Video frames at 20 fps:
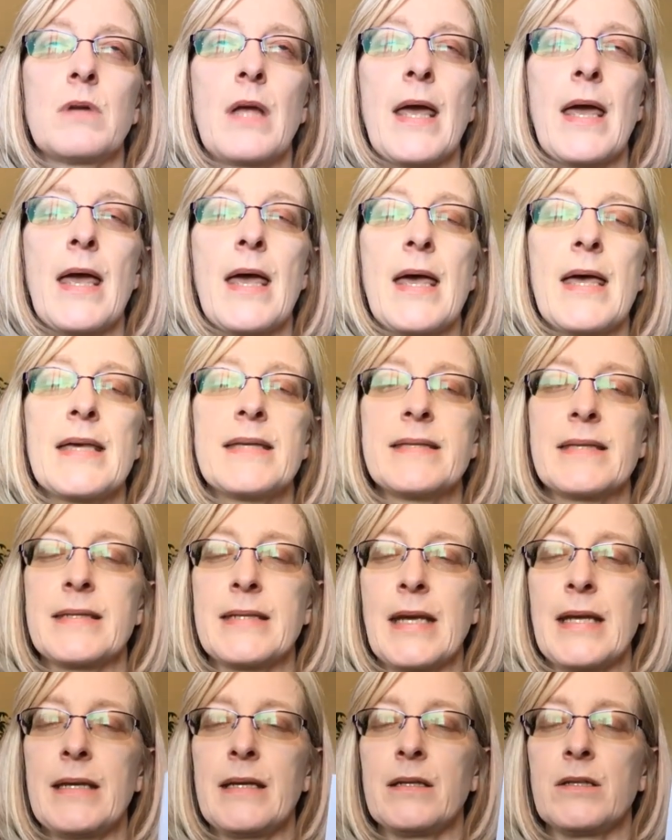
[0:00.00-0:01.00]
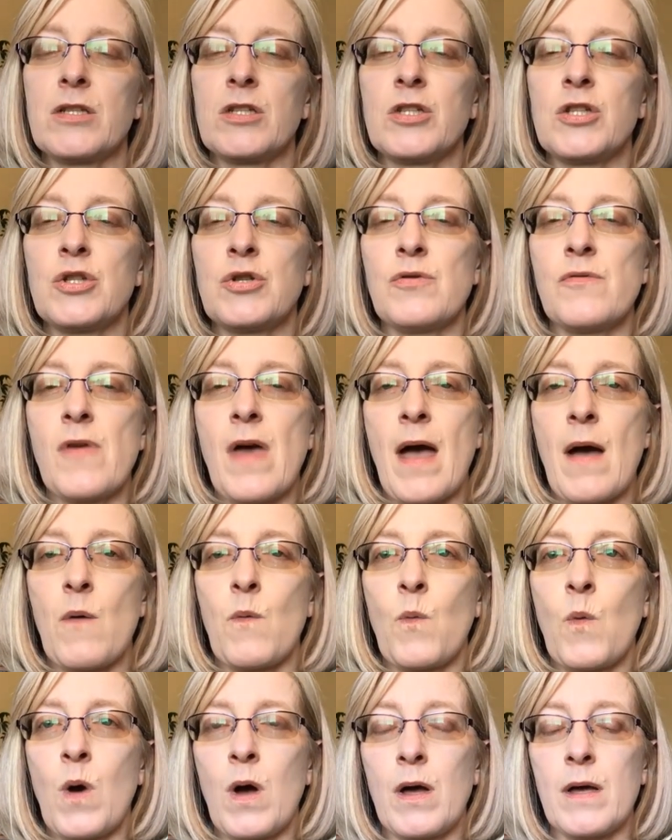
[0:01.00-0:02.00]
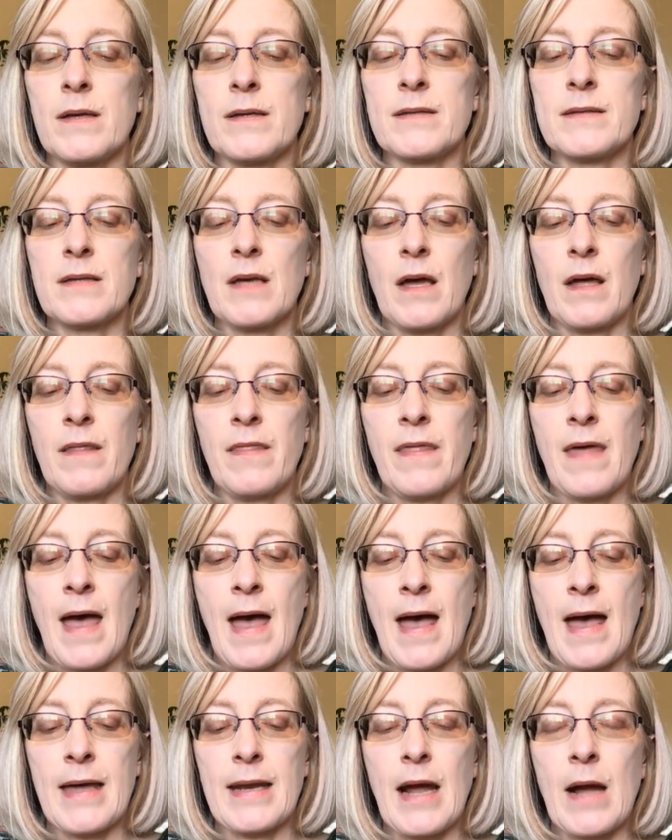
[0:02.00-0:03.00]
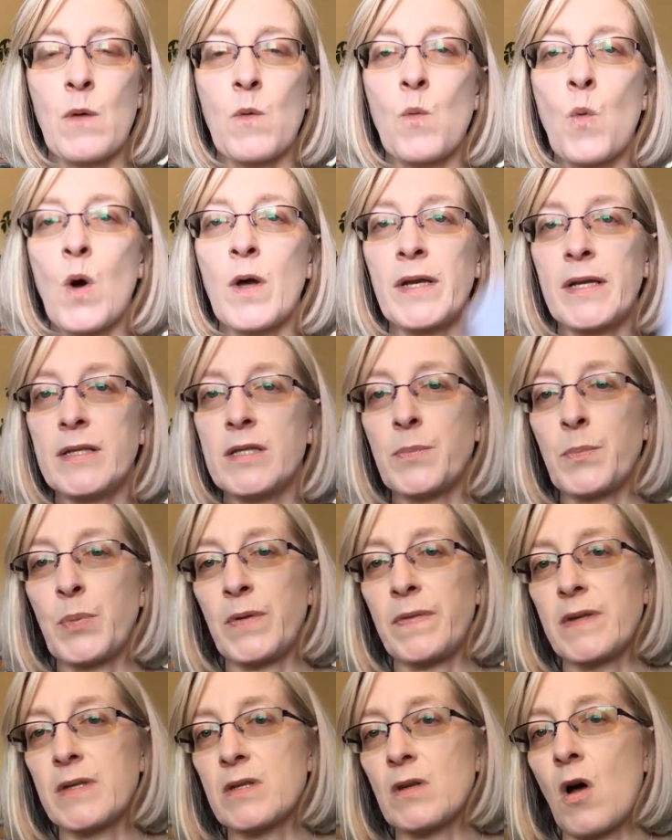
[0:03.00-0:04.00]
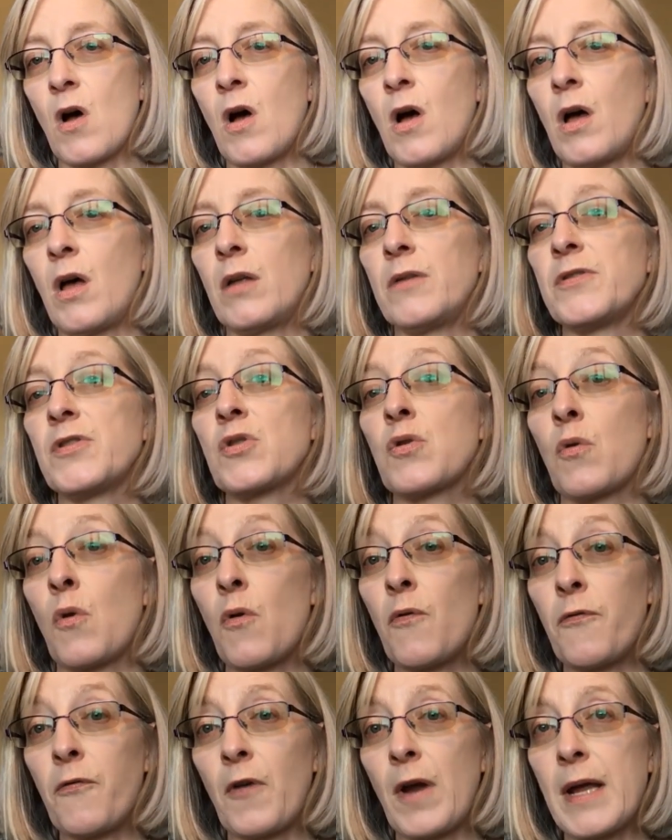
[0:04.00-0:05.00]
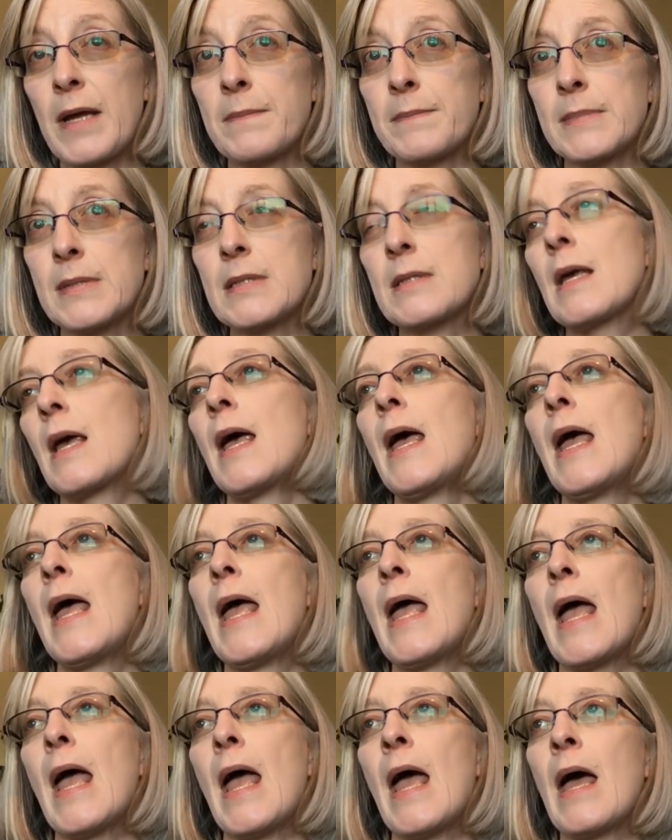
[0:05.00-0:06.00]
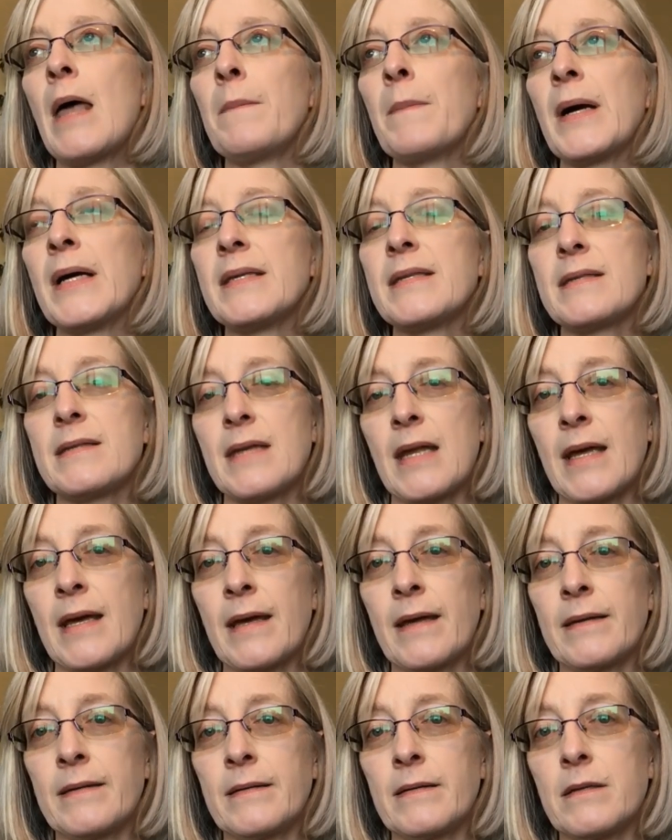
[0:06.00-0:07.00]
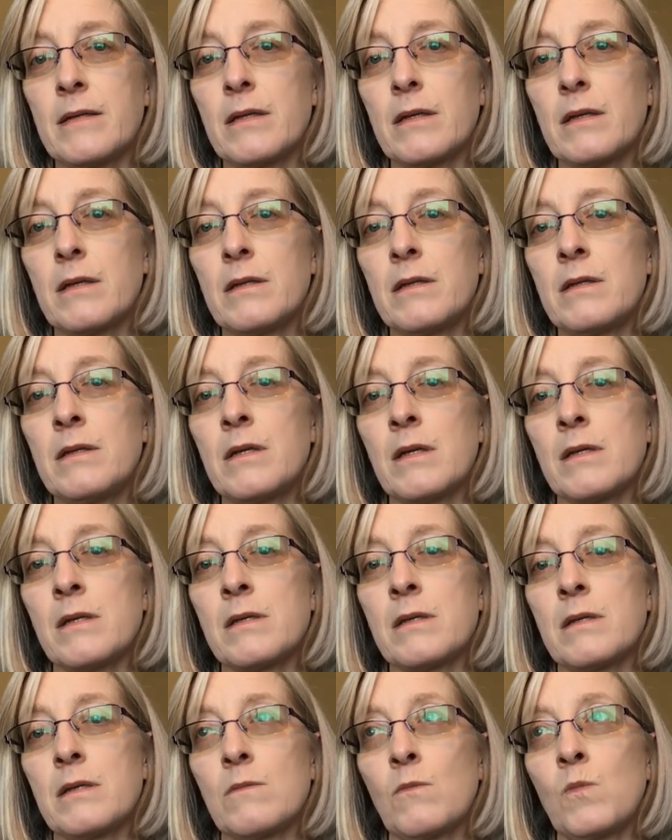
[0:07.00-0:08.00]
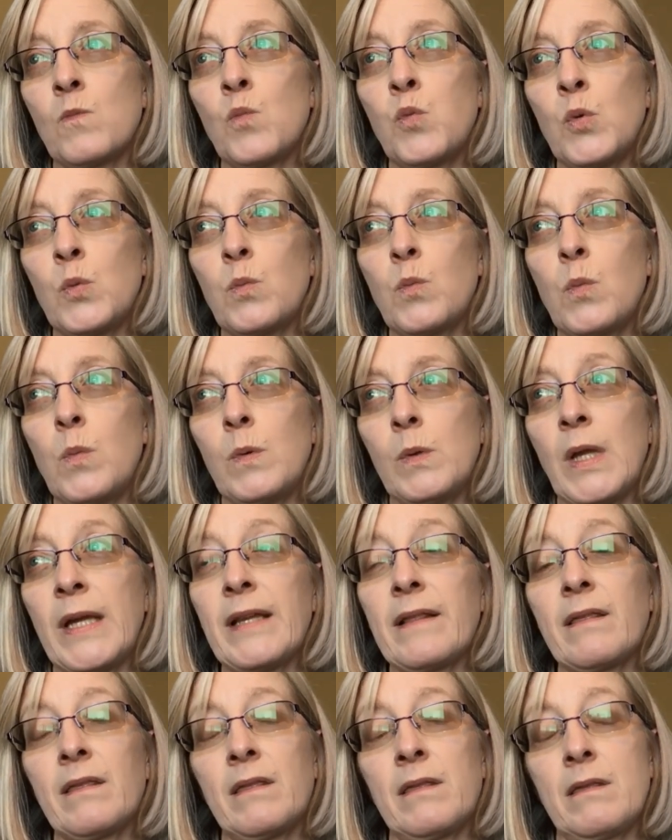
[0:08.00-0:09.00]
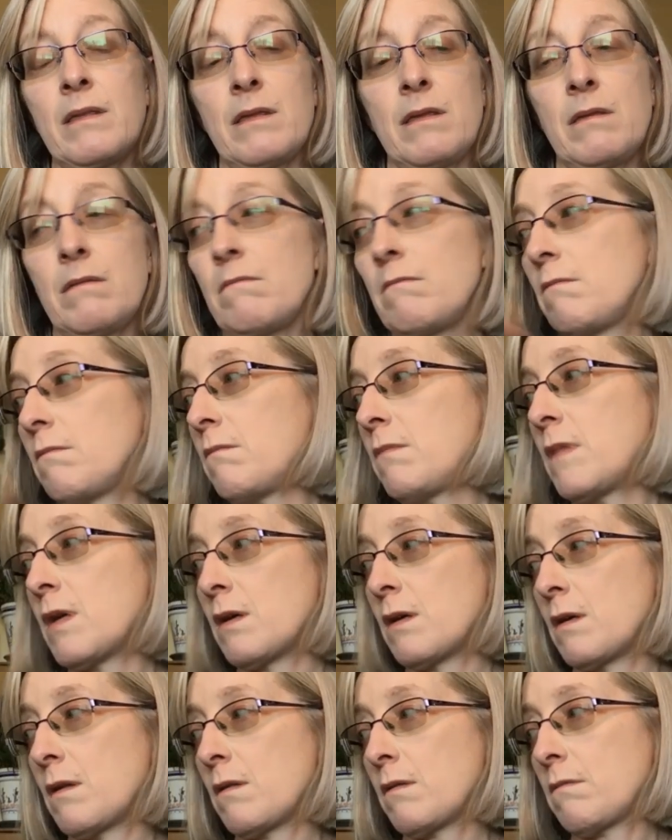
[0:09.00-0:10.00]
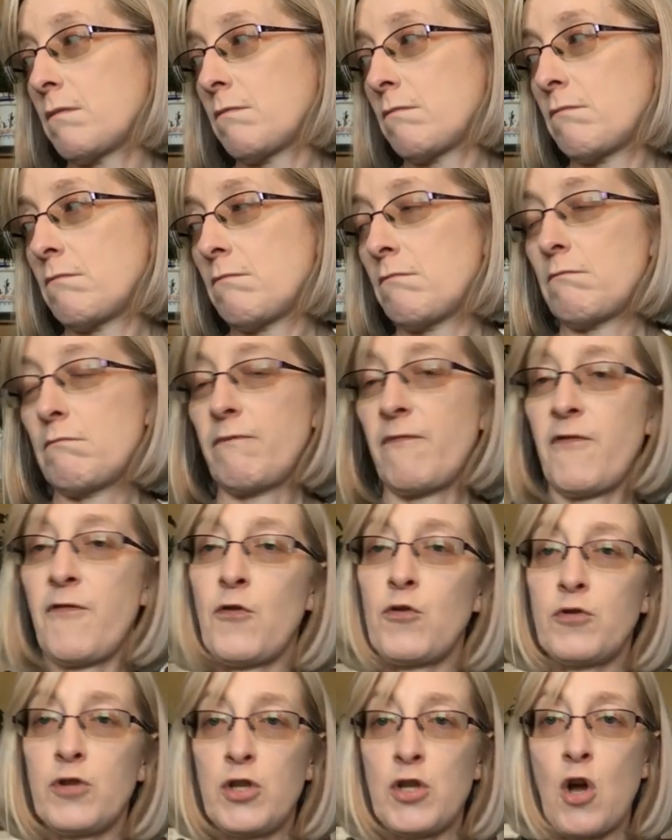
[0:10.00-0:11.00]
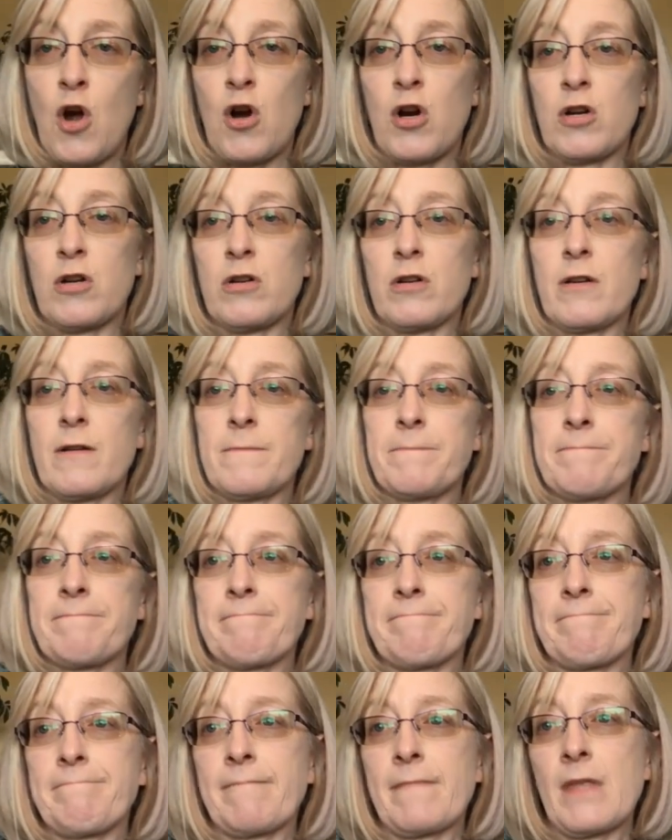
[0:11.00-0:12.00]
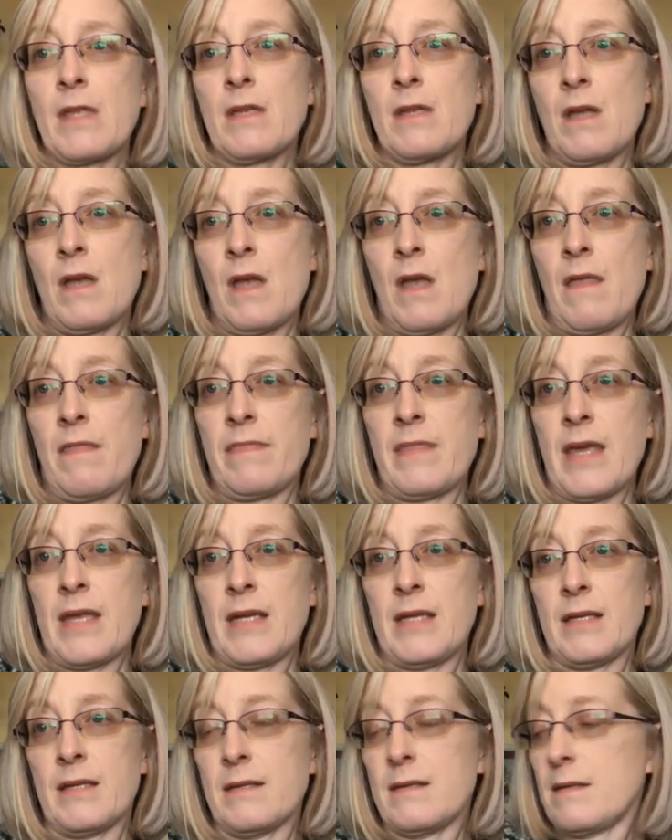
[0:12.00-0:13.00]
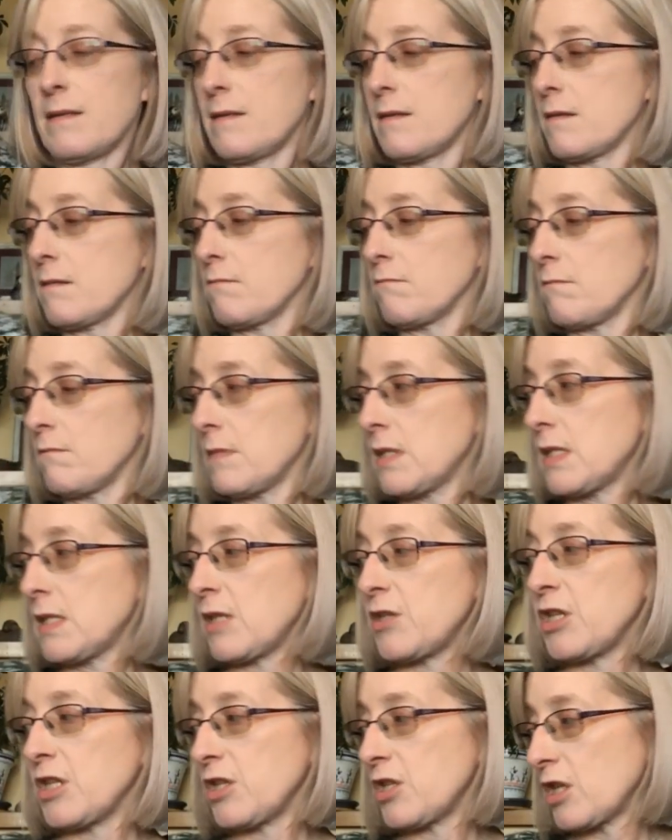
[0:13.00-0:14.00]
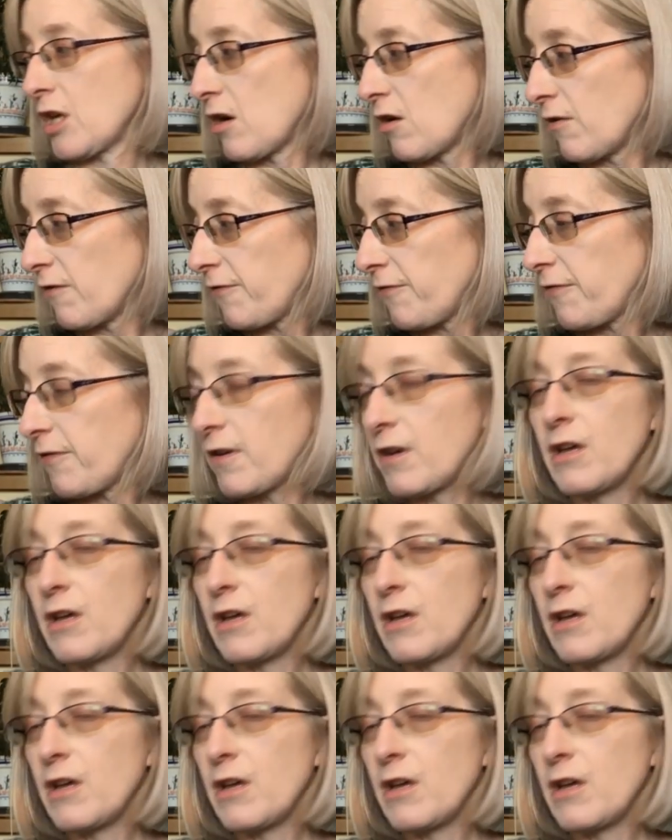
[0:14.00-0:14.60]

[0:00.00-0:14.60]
hesitating to do that was that I wanted to put this on scroll frames and my stand does like the full yard that is stitching shelf